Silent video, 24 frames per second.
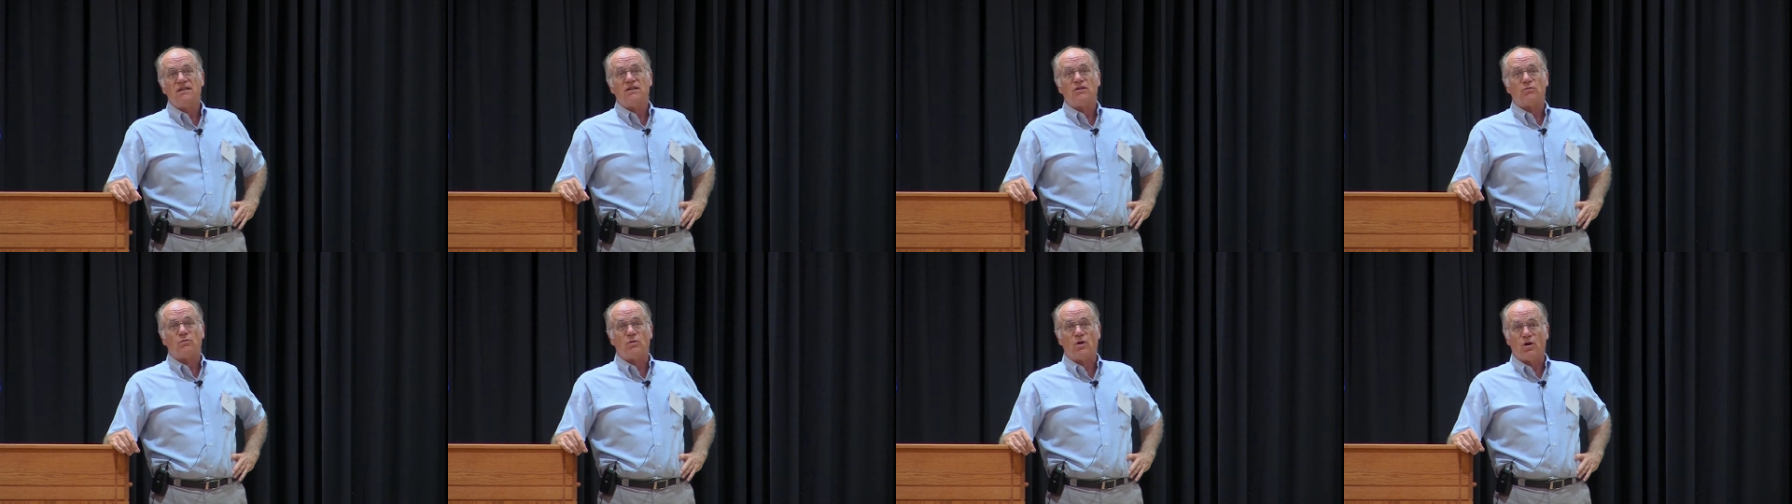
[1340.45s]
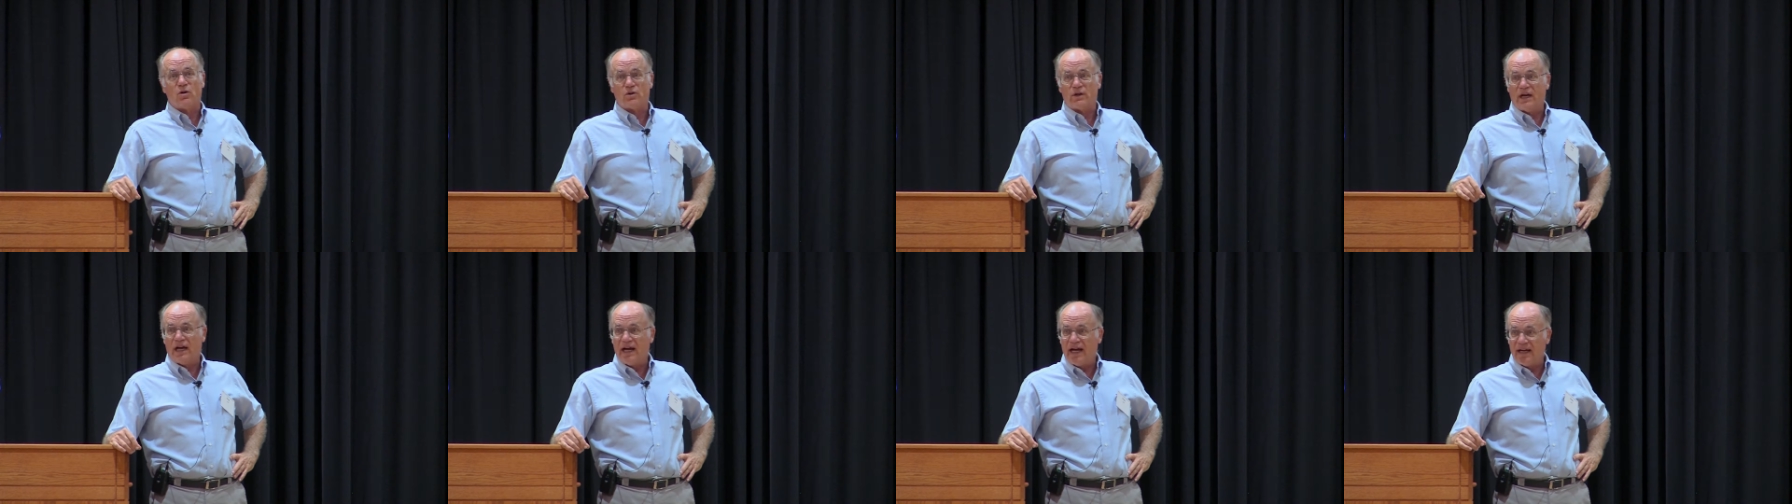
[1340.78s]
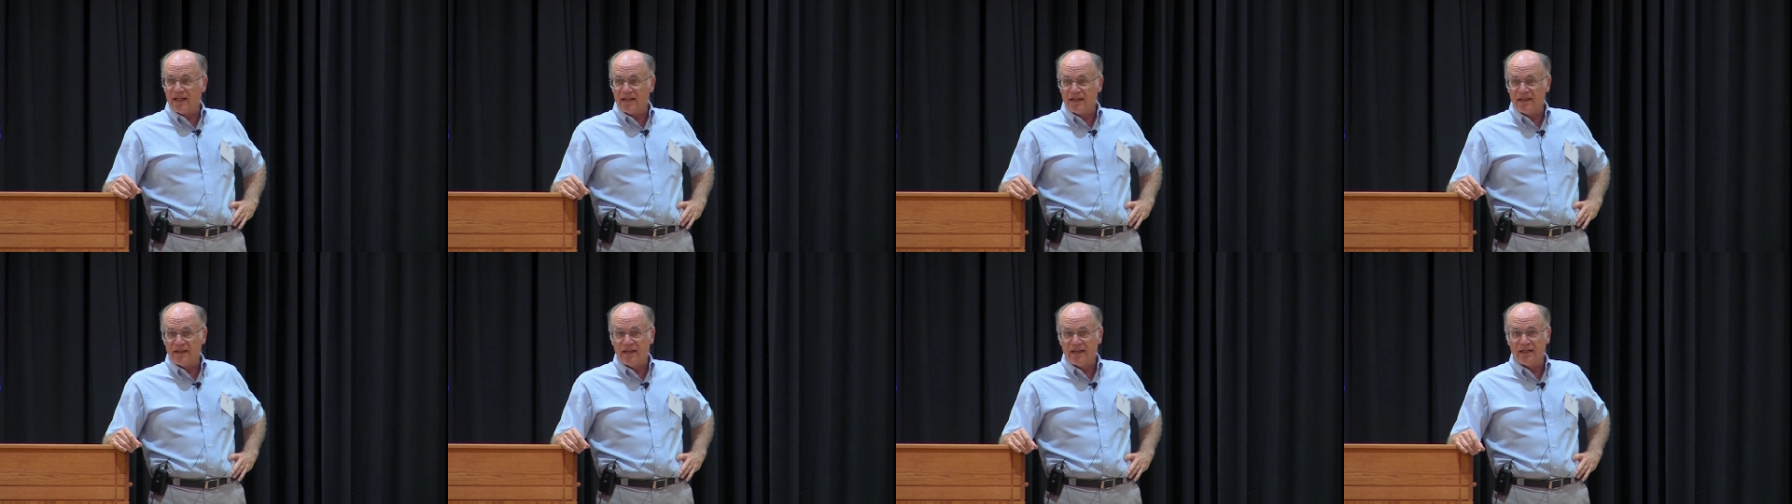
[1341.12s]
Rhode
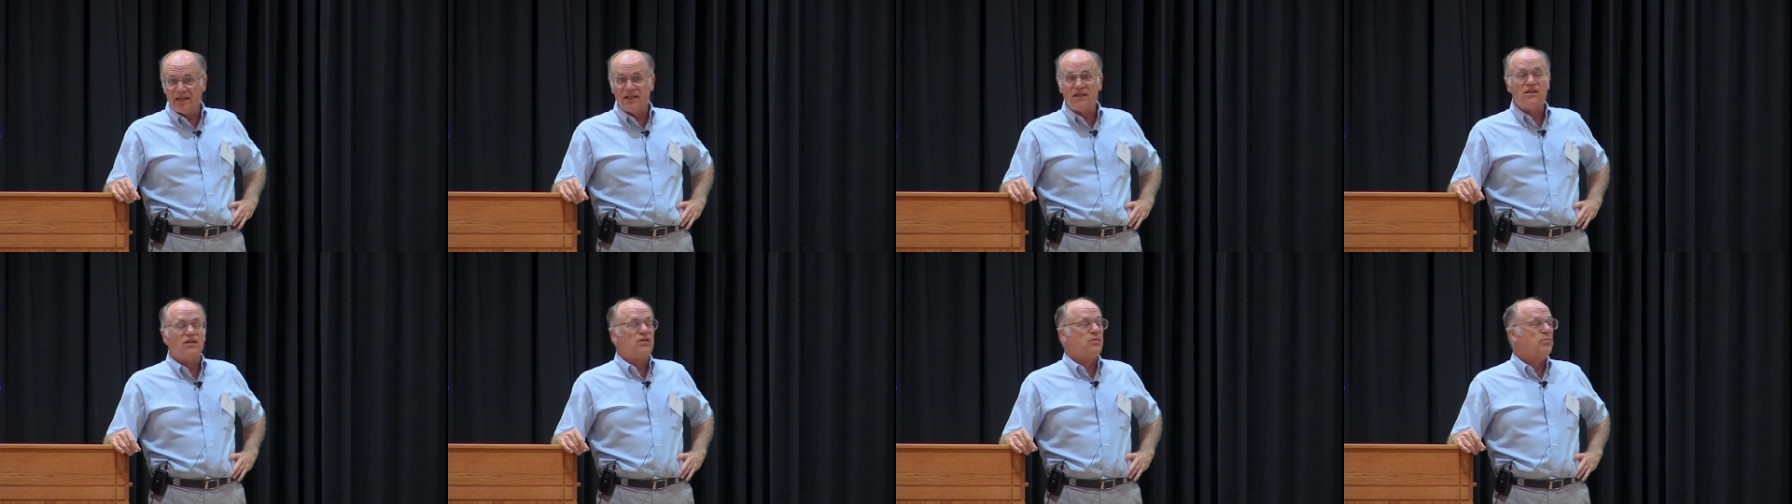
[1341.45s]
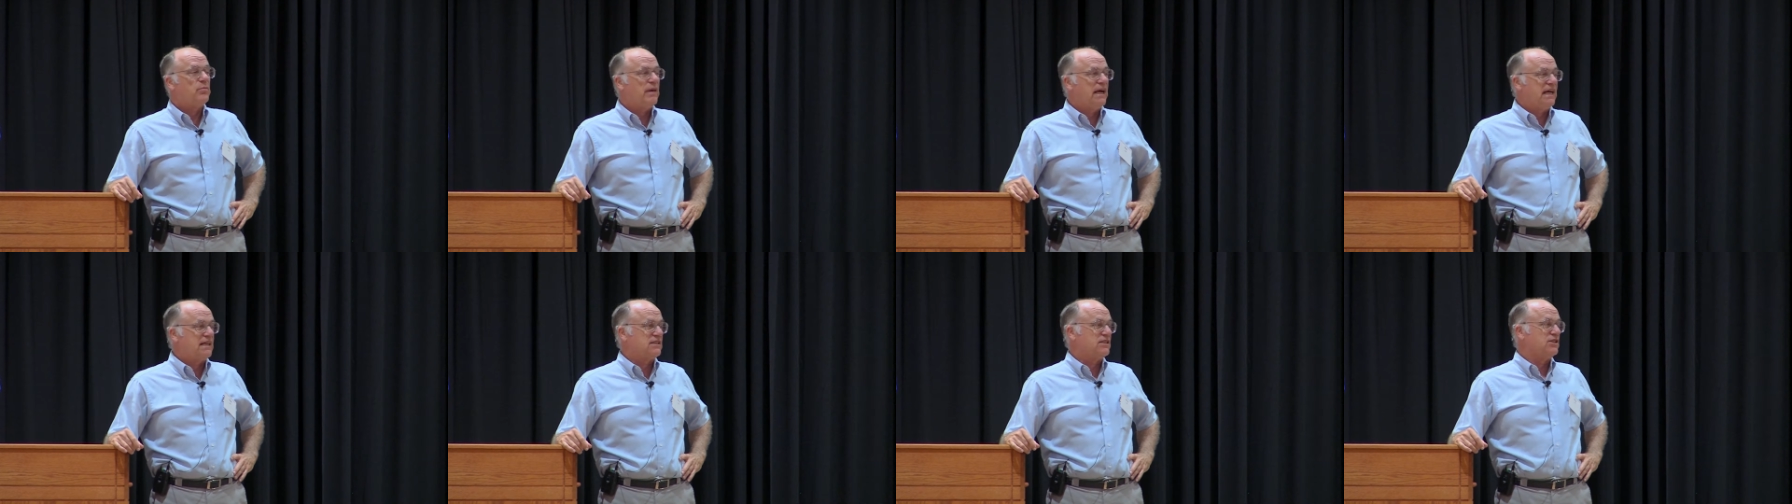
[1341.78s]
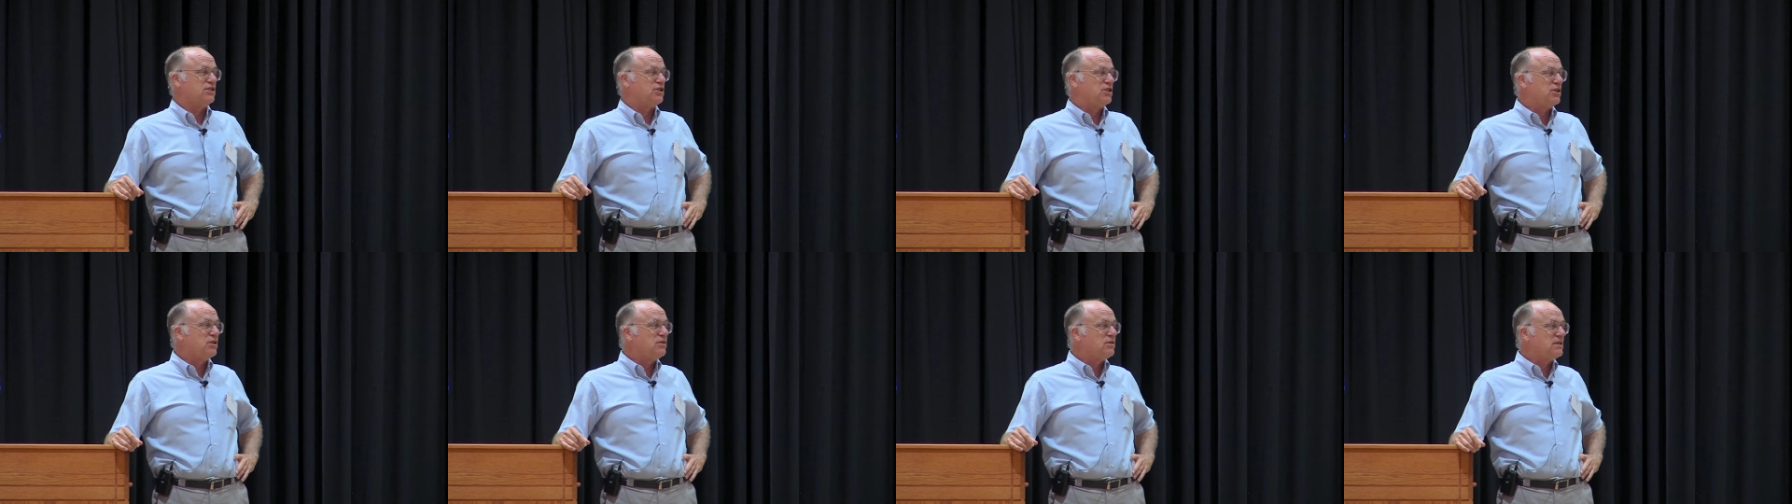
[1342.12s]
Island,
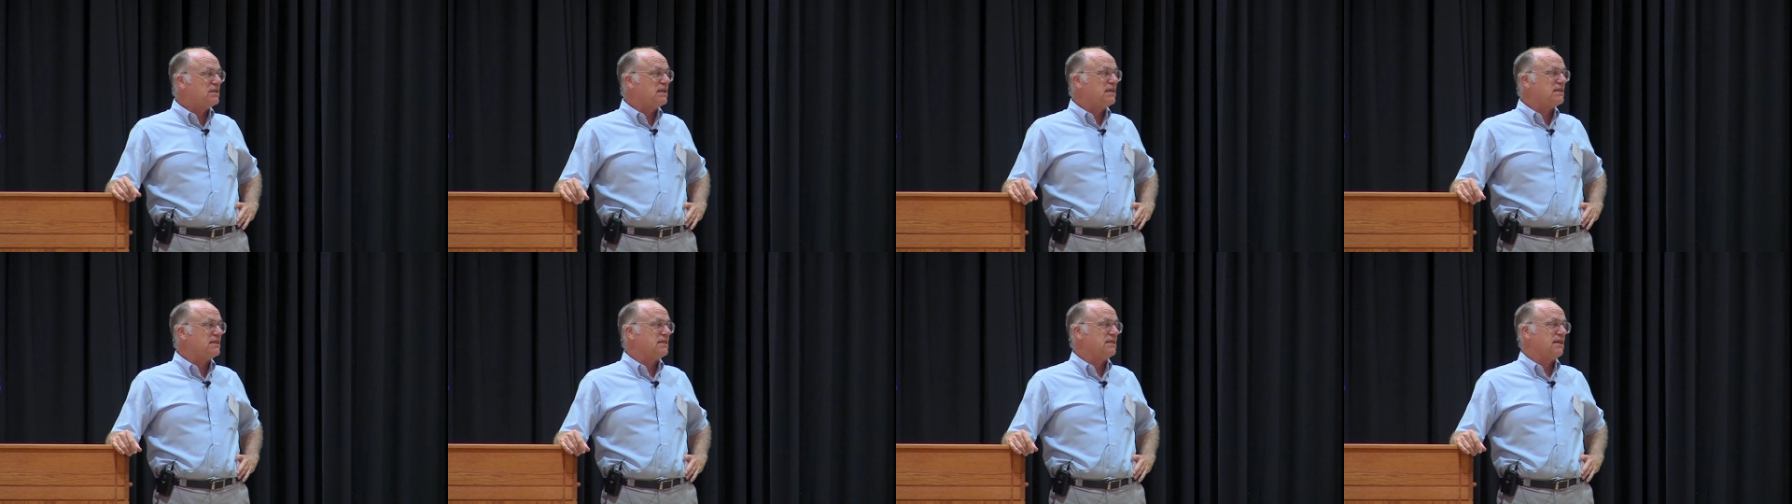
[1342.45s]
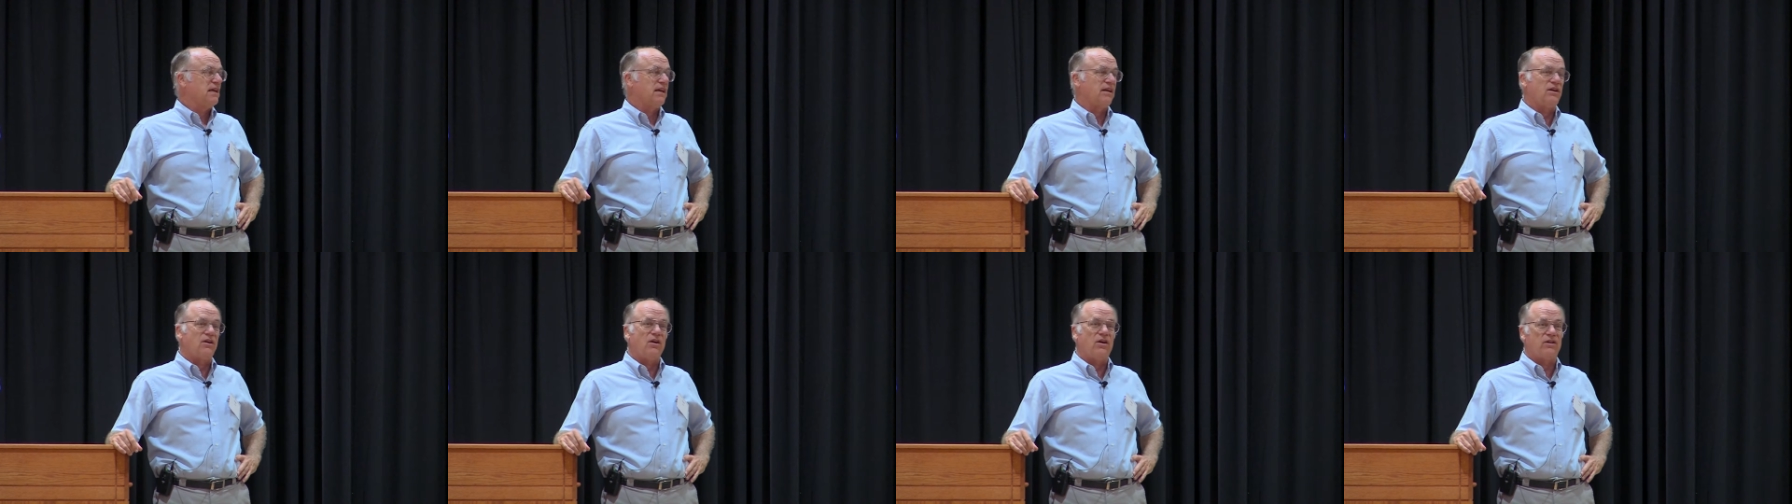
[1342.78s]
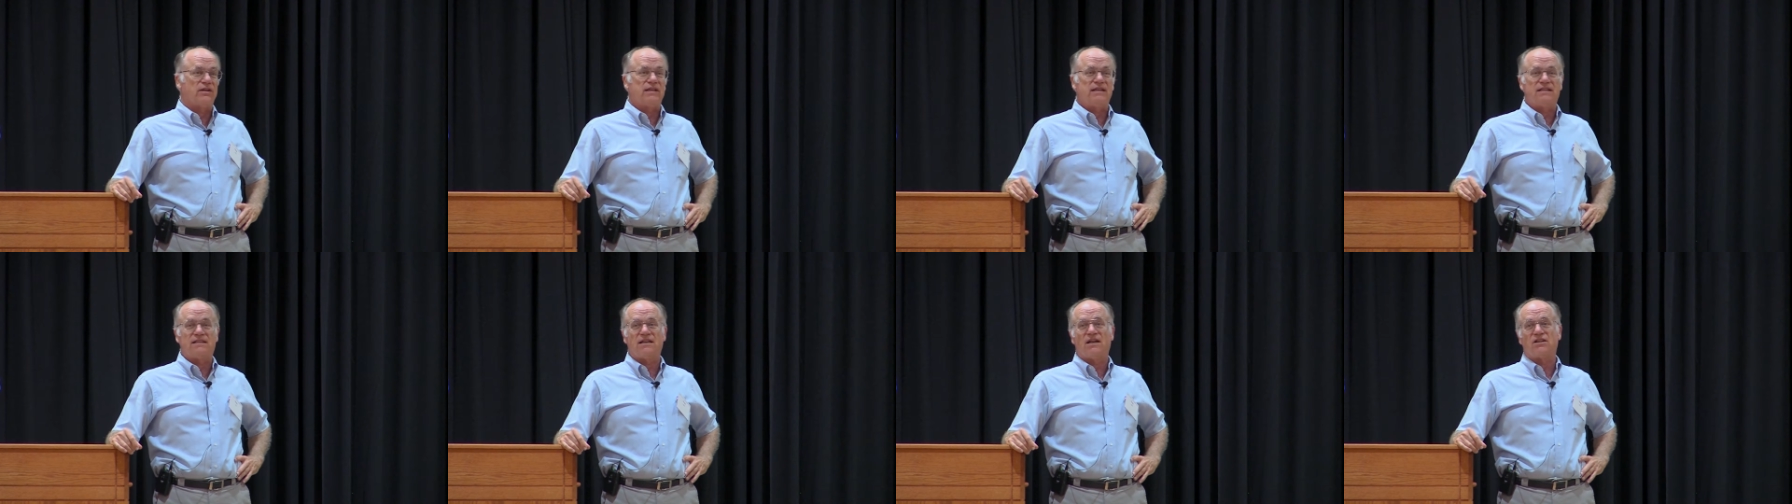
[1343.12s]
Massachusetts, and all
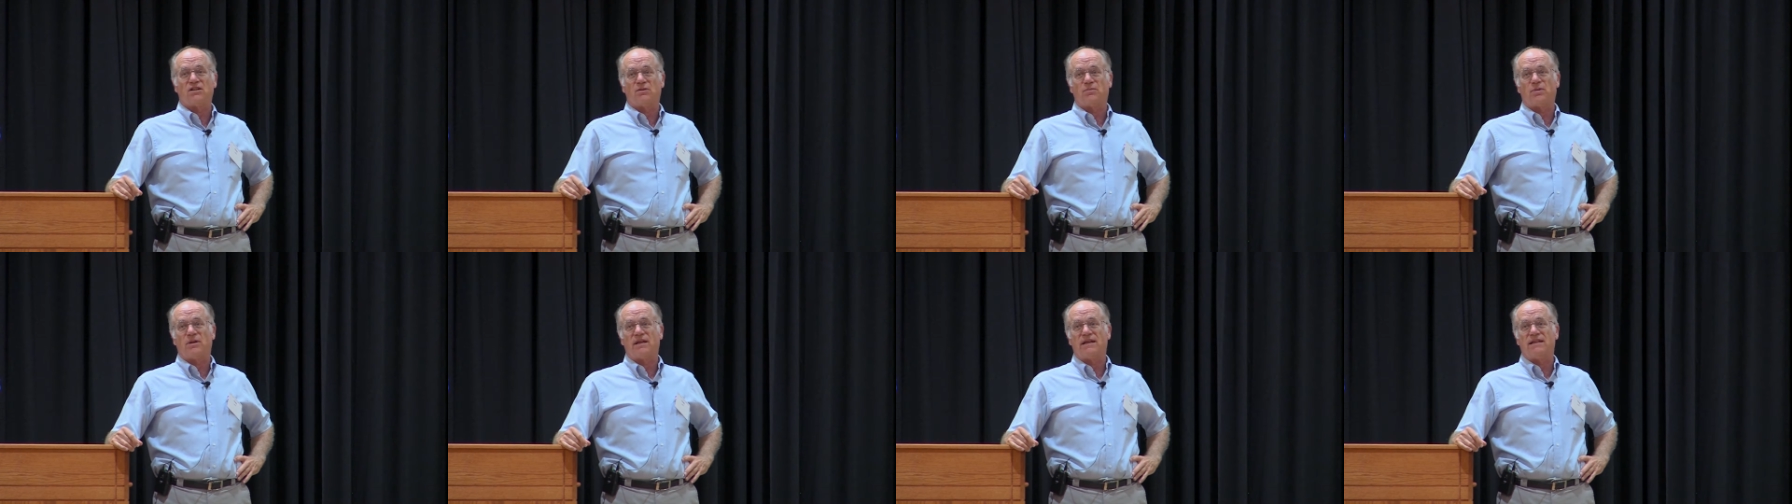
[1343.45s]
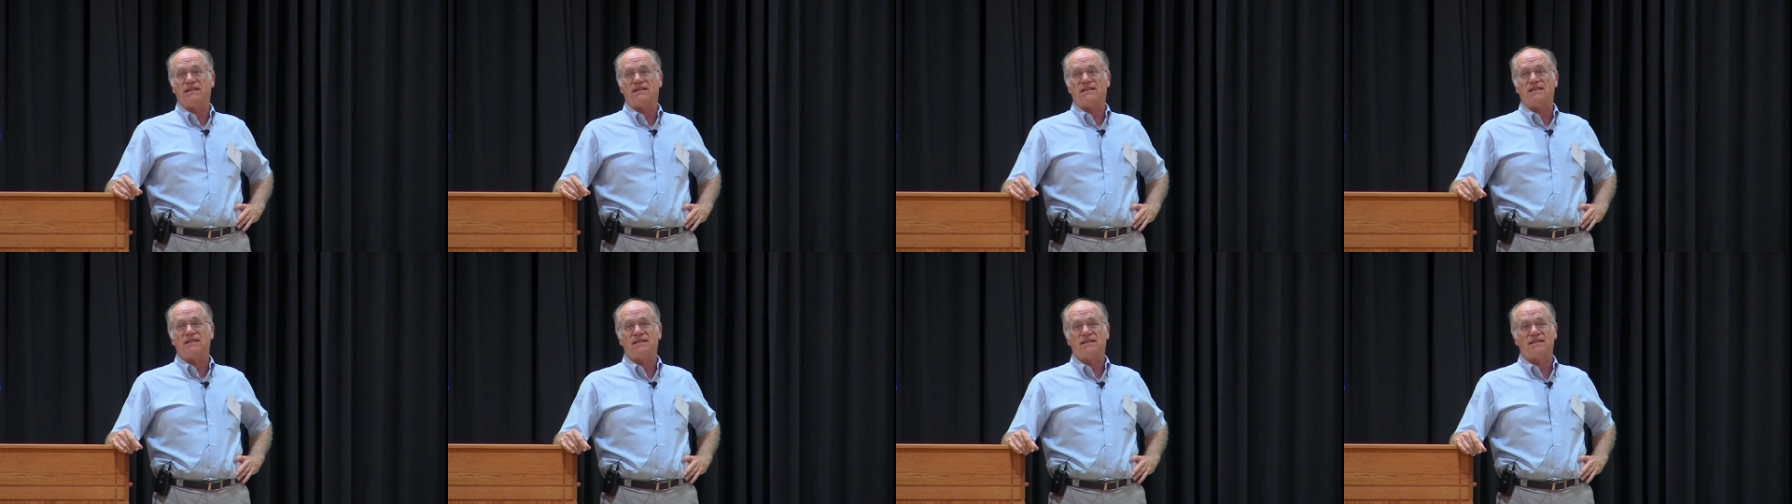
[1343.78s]
these other places.